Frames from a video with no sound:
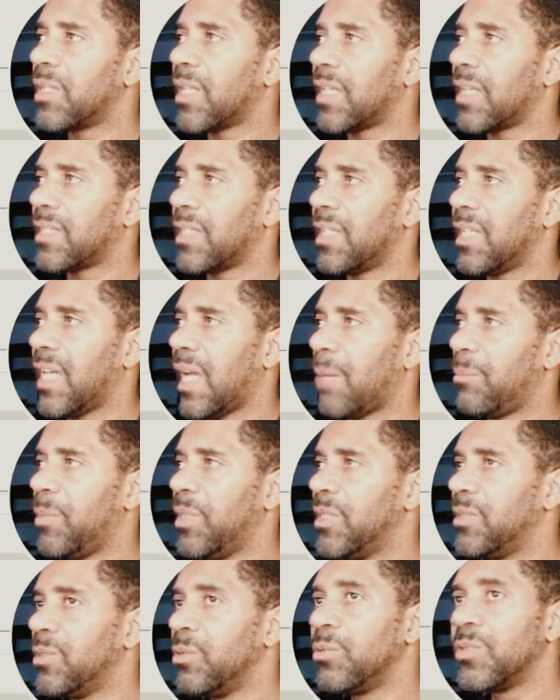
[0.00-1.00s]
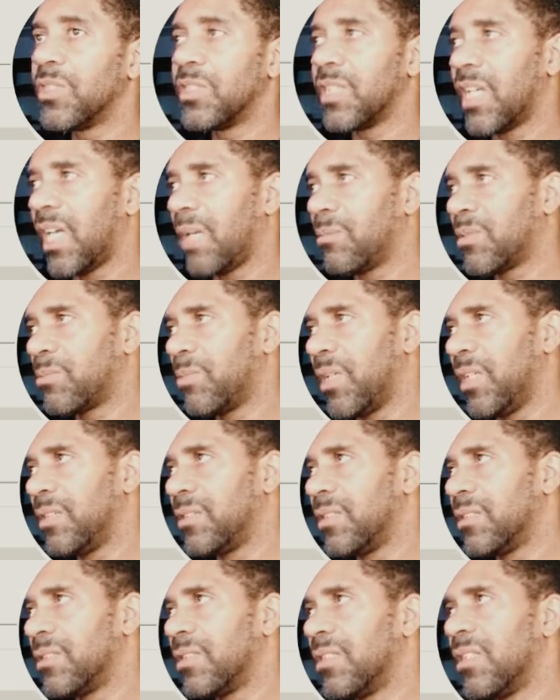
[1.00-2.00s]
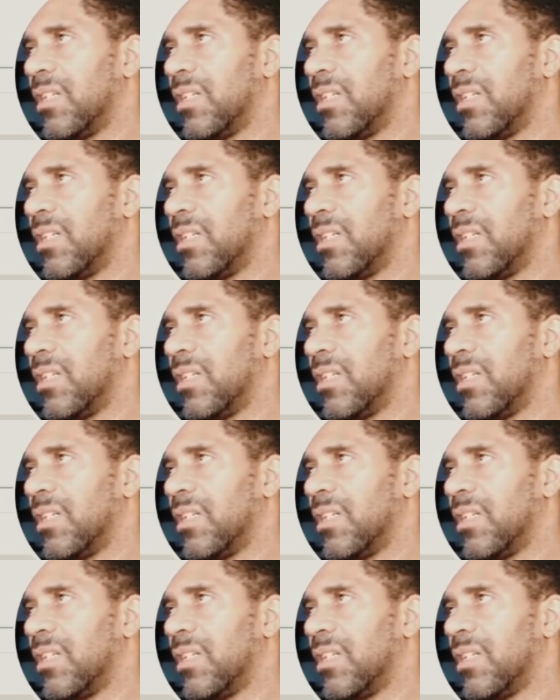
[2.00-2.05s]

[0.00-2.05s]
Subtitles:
like that happen is using namespaces.